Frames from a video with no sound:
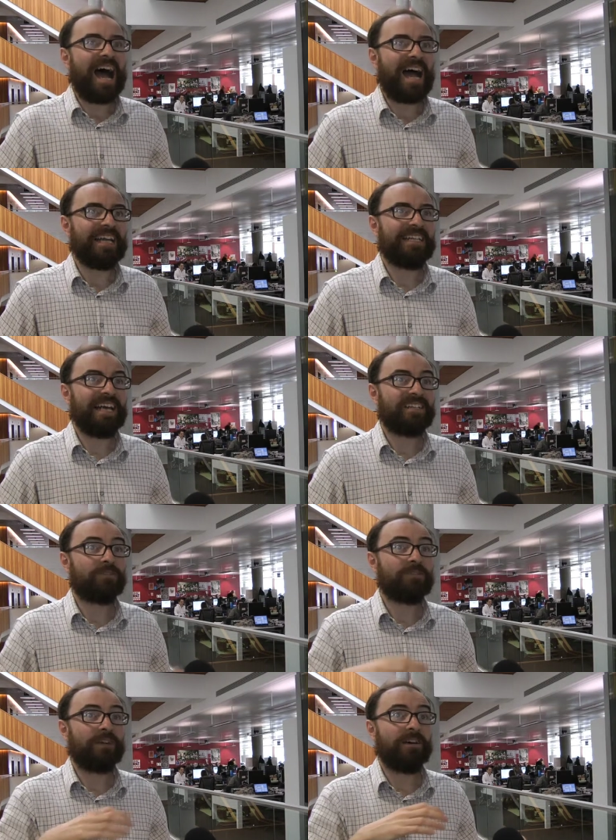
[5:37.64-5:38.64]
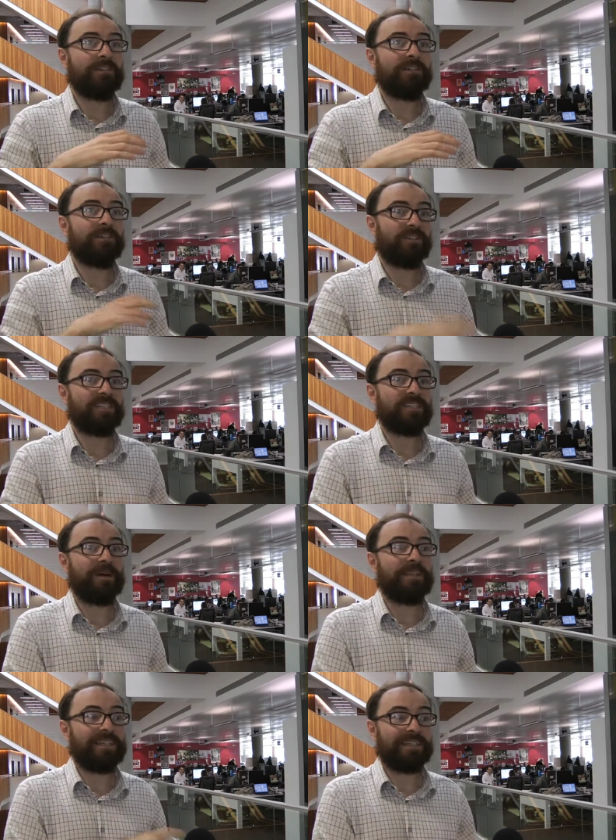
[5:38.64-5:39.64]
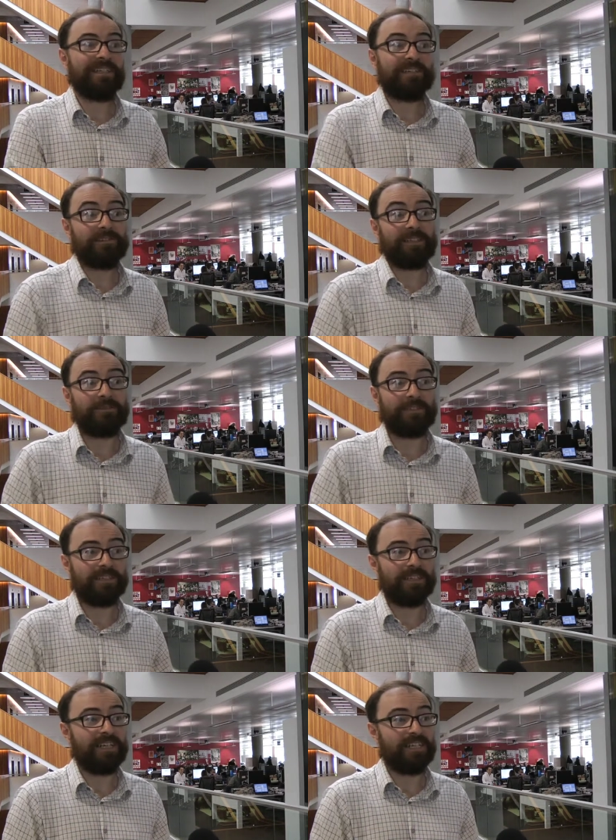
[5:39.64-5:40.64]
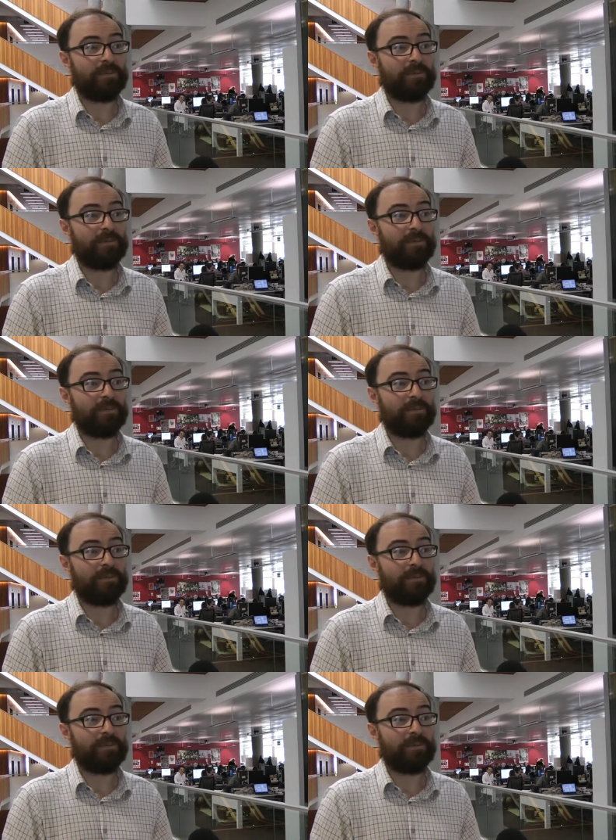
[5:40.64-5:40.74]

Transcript: and that's also not just about data literacy for the journalists,